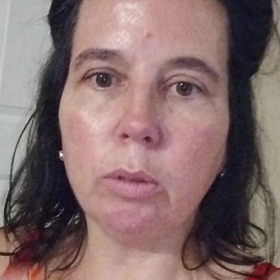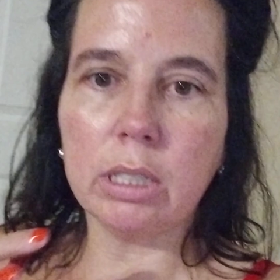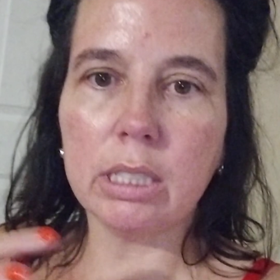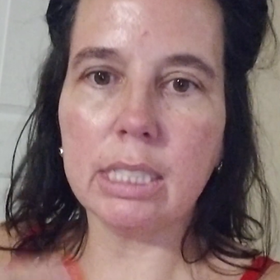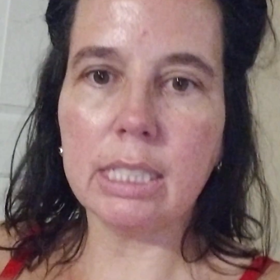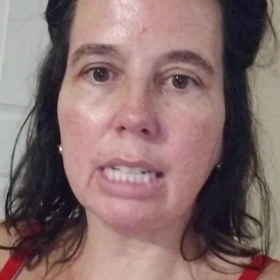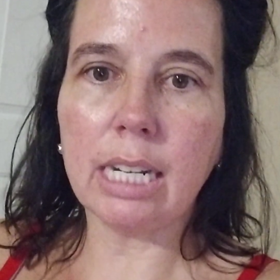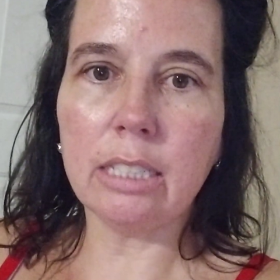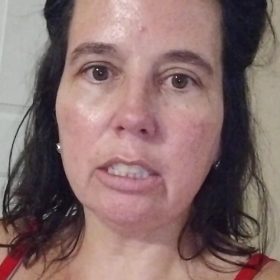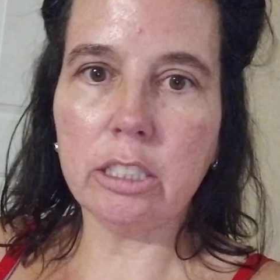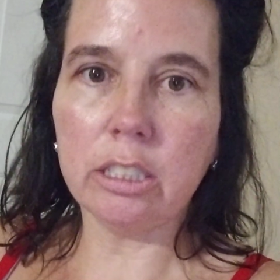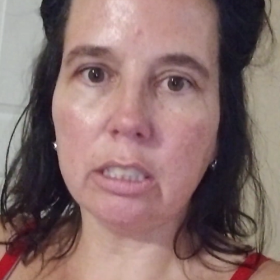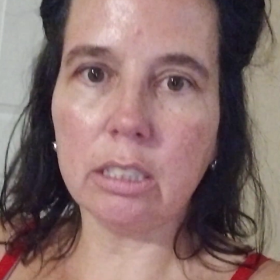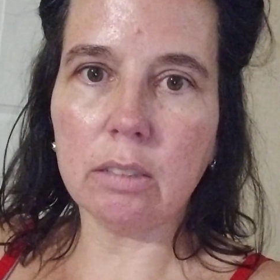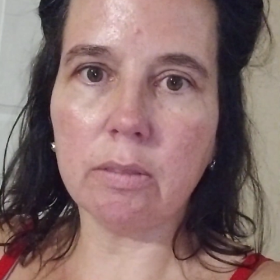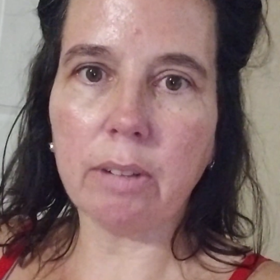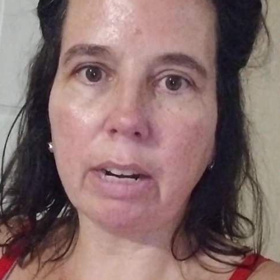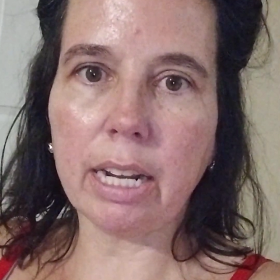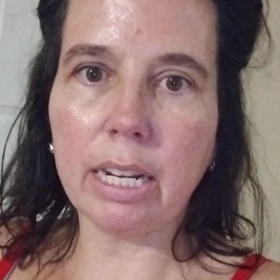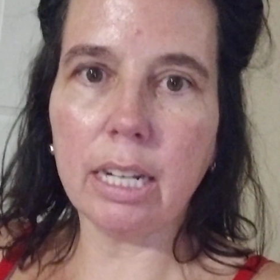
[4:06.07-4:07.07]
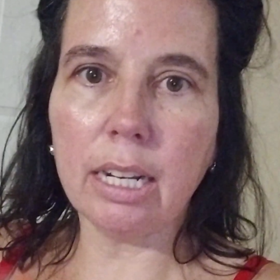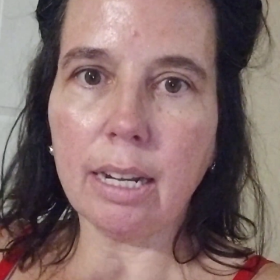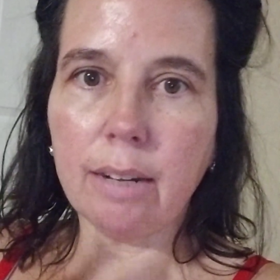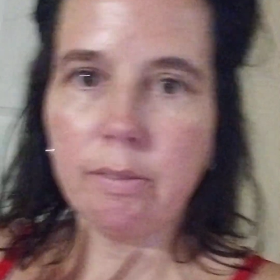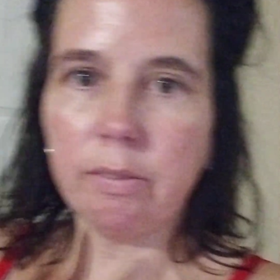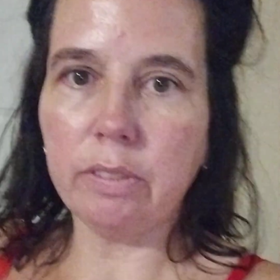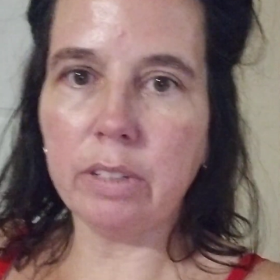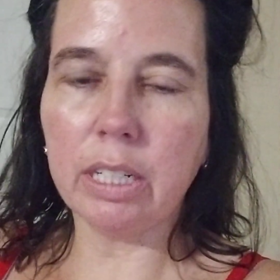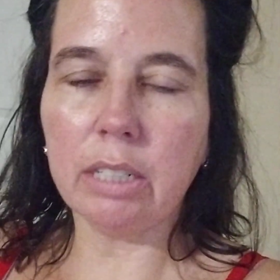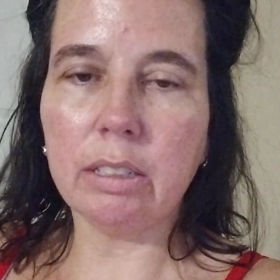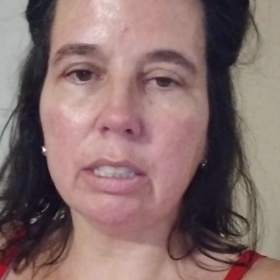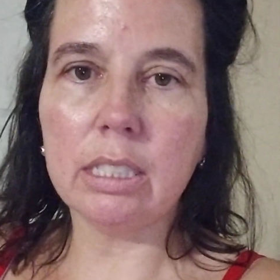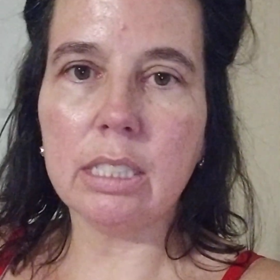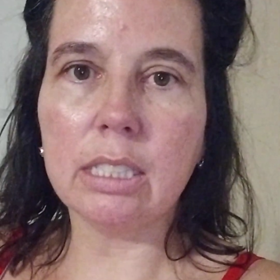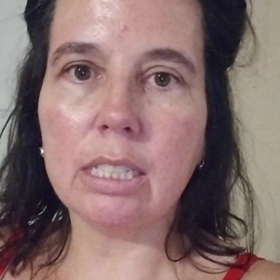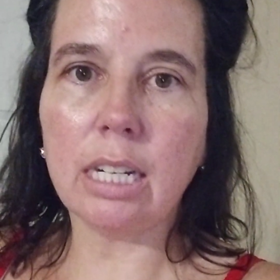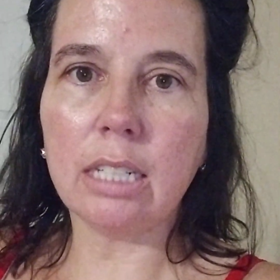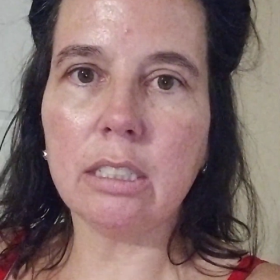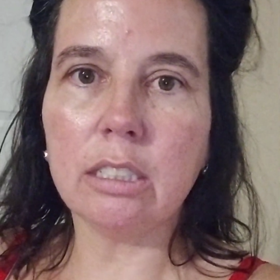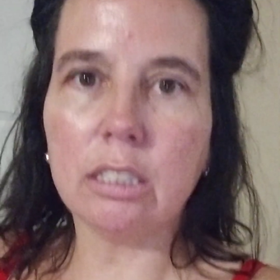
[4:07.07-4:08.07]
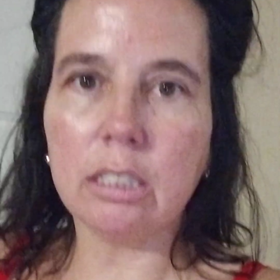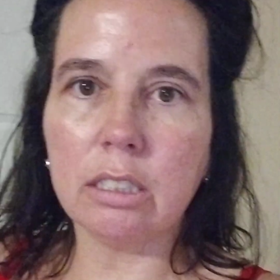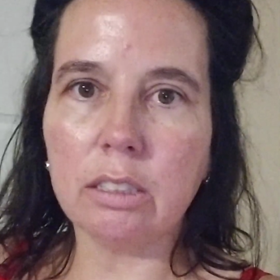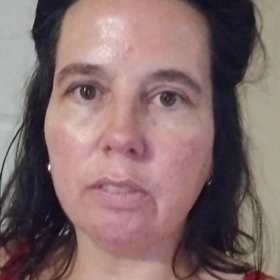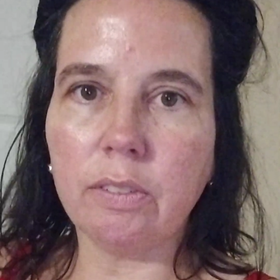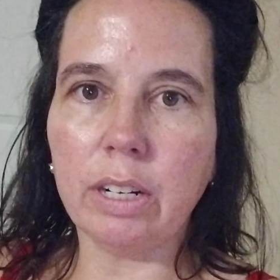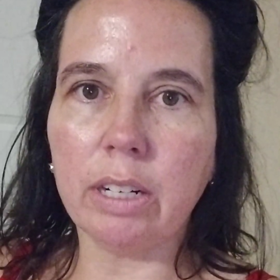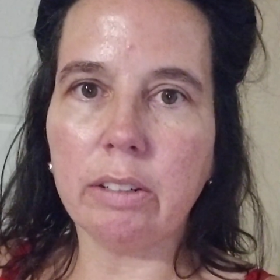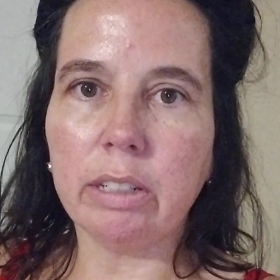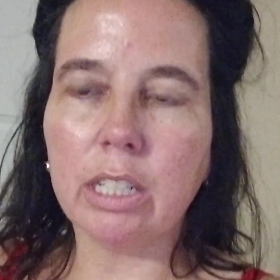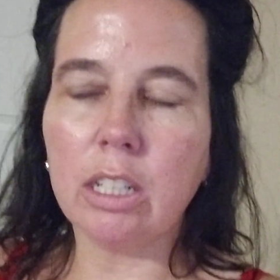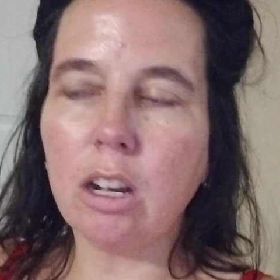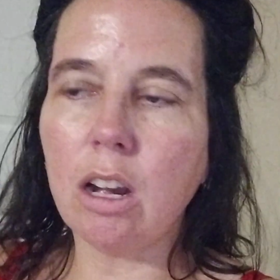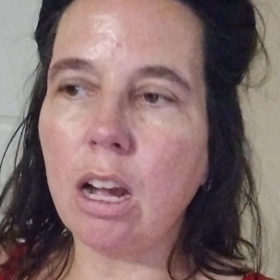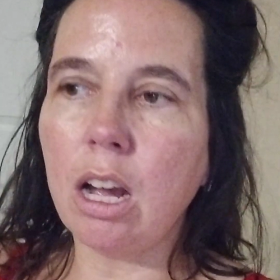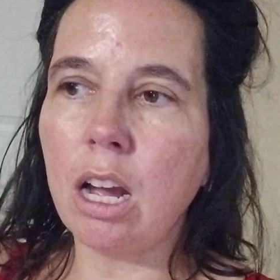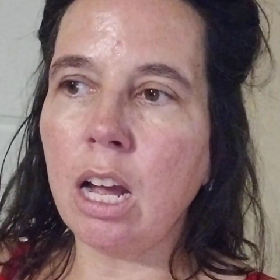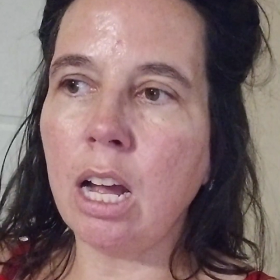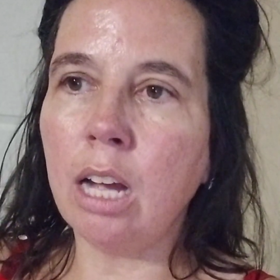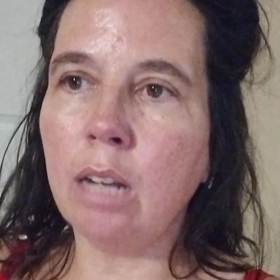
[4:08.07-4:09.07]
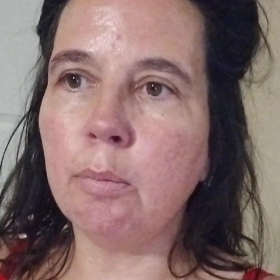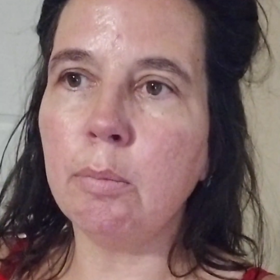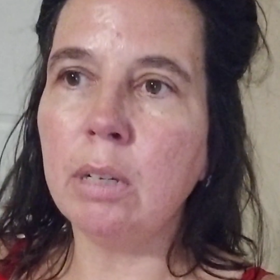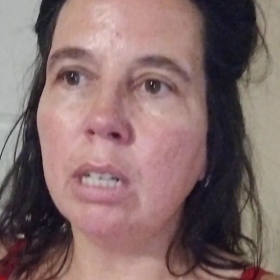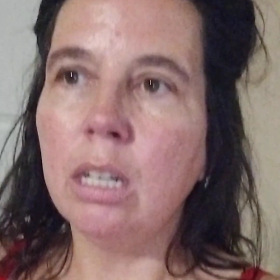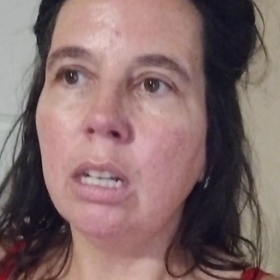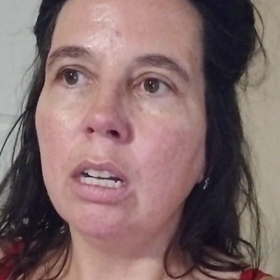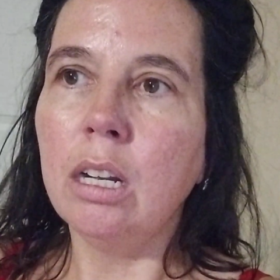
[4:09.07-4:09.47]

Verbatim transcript: We're centered, right? I'm very centered, very calm.